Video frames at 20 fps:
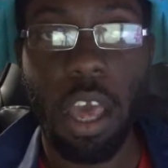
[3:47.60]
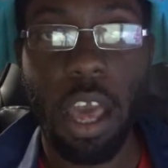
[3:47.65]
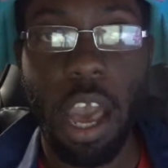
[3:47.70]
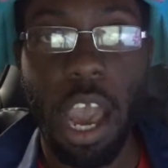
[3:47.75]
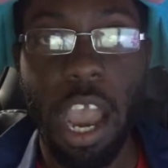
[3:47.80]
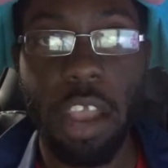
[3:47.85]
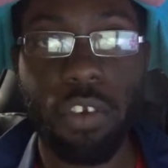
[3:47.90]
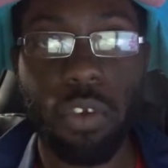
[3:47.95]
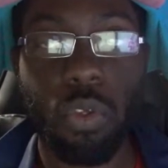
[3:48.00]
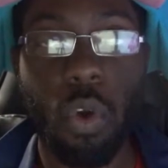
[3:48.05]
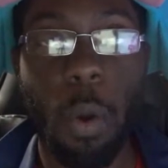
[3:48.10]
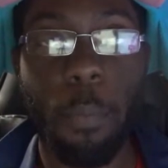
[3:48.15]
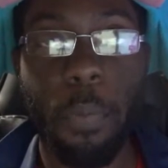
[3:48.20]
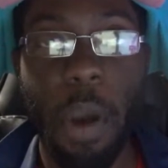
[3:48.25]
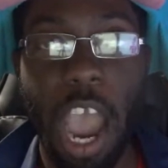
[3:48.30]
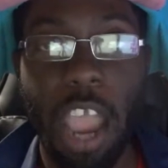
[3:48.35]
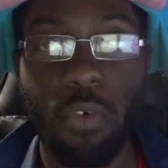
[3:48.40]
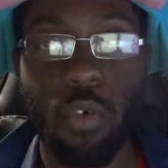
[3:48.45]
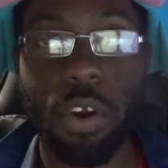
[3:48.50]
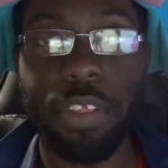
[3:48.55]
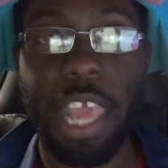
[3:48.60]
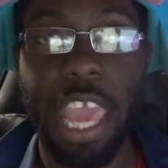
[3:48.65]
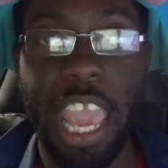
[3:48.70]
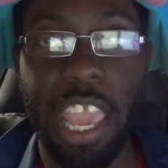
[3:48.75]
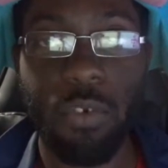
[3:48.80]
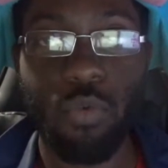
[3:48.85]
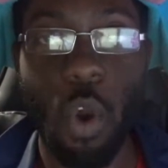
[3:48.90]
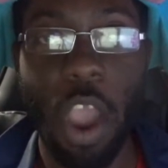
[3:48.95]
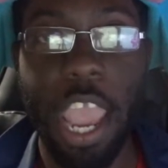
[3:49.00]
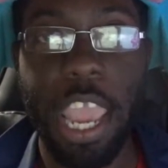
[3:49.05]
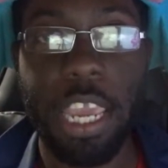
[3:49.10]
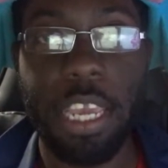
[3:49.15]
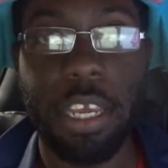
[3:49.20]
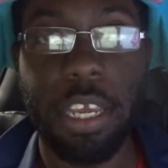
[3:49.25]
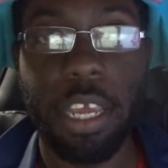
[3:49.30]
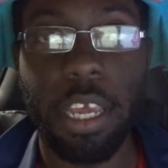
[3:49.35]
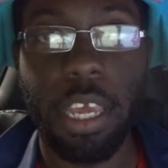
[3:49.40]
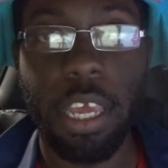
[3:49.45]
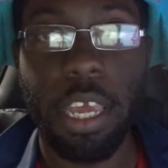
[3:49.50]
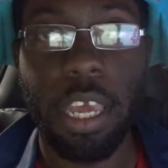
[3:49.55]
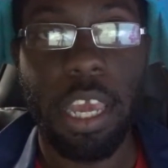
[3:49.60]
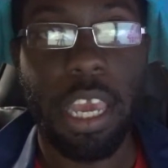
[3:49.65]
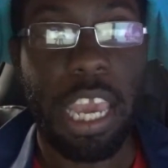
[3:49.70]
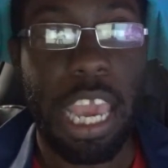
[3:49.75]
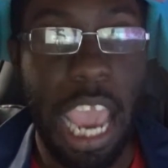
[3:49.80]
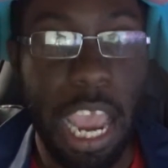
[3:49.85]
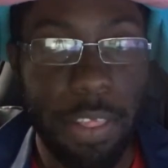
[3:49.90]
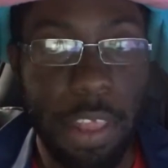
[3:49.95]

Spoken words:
I just want to buy one anyway, and